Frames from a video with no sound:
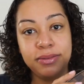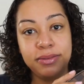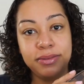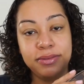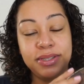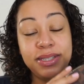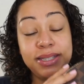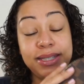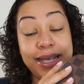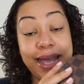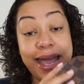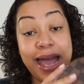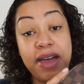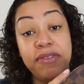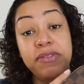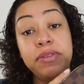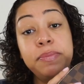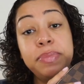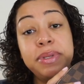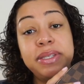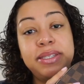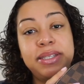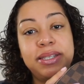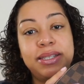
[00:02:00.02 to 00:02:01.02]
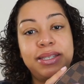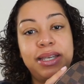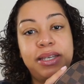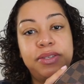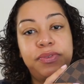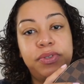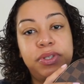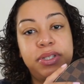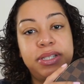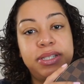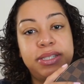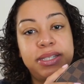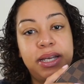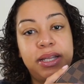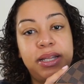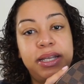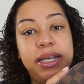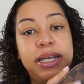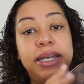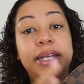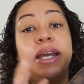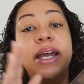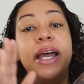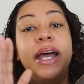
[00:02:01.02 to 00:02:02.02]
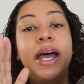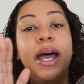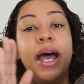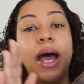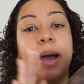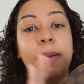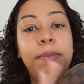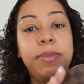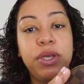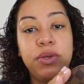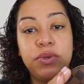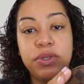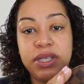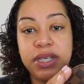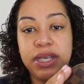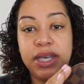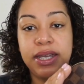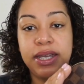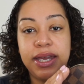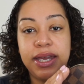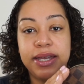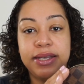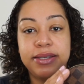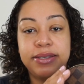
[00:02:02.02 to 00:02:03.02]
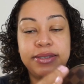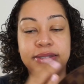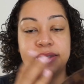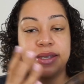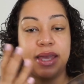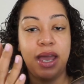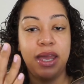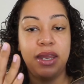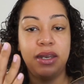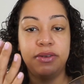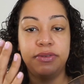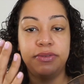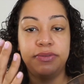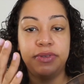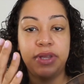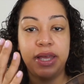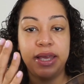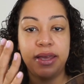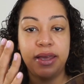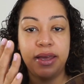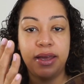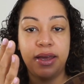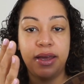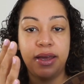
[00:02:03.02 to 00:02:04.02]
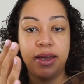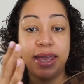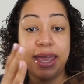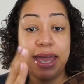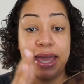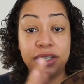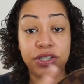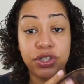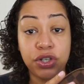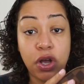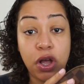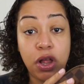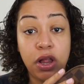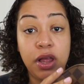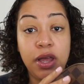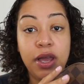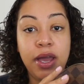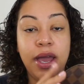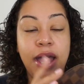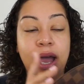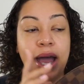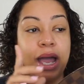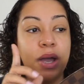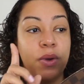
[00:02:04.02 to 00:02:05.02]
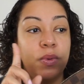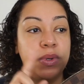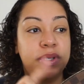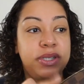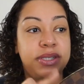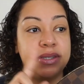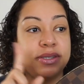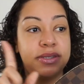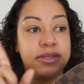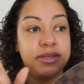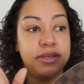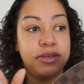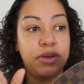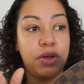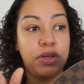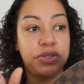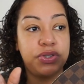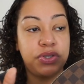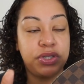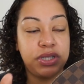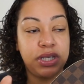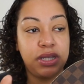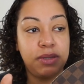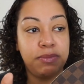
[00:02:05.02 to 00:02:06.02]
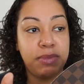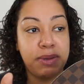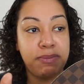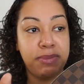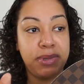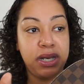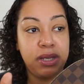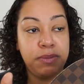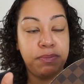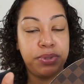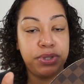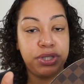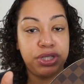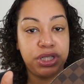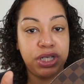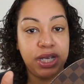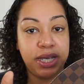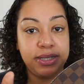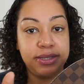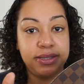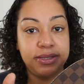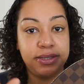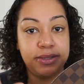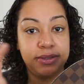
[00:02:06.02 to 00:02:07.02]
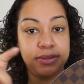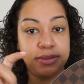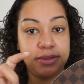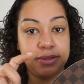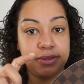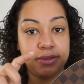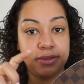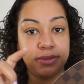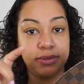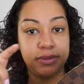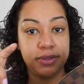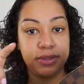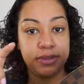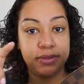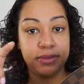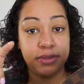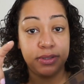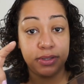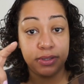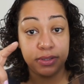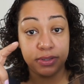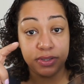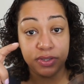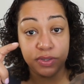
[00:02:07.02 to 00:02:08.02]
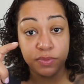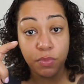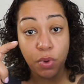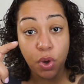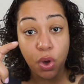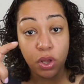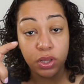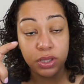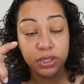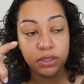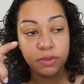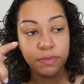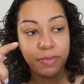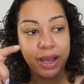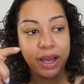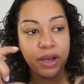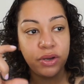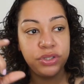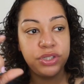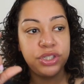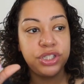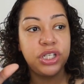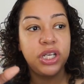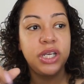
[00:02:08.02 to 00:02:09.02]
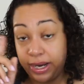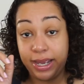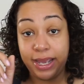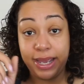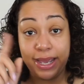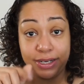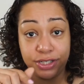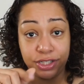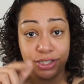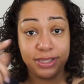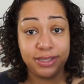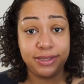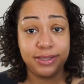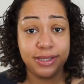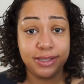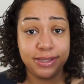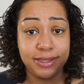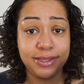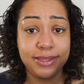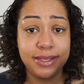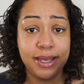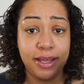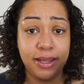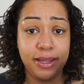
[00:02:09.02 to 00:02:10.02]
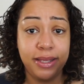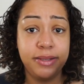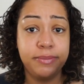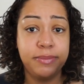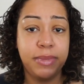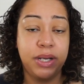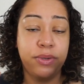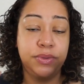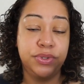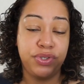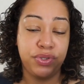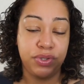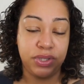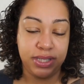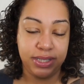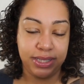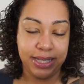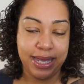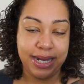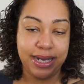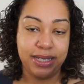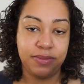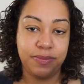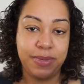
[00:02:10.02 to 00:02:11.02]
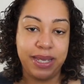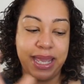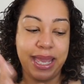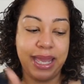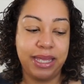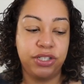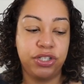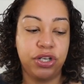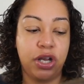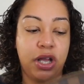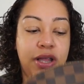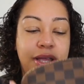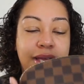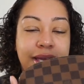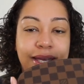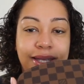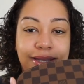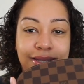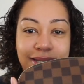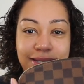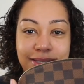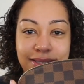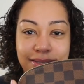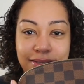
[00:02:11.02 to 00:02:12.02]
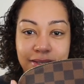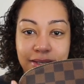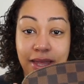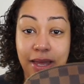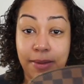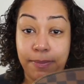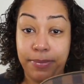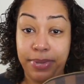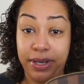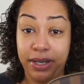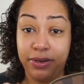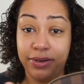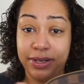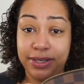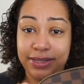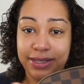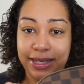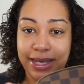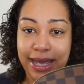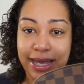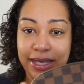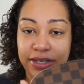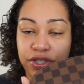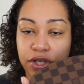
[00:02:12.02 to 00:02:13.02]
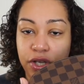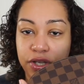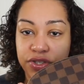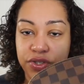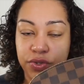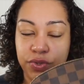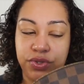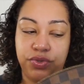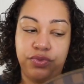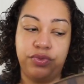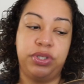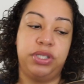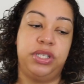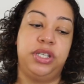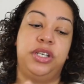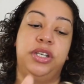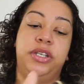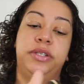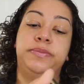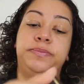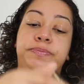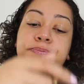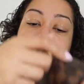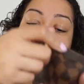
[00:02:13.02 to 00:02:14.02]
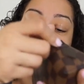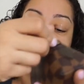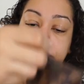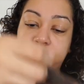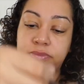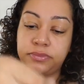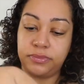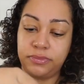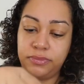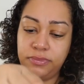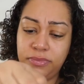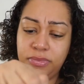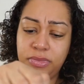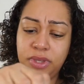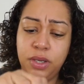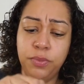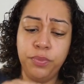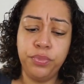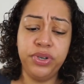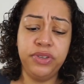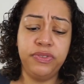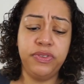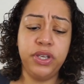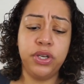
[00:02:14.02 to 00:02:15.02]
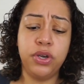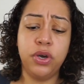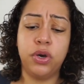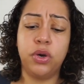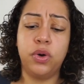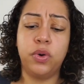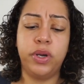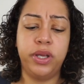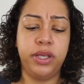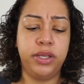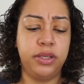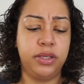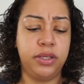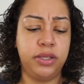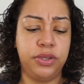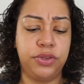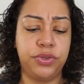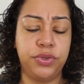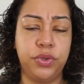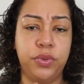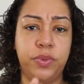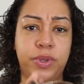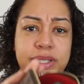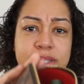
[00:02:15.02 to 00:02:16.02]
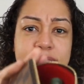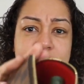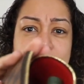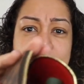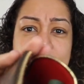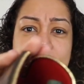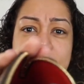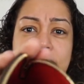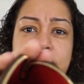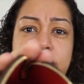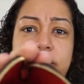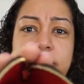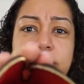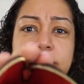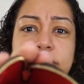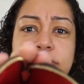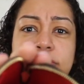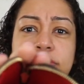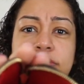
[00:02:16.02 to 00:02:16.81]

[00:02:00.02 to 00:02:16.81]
since I haven't been successful in selling it, I'm using as kind of like a catch-all. I was also selling my mini pochette, the, the, the, small little pouch. I actually did sell it. I was using that as my catch-all. This is a lot bigger as a catch-all, so it's really good. I'll briefly go through what's in here.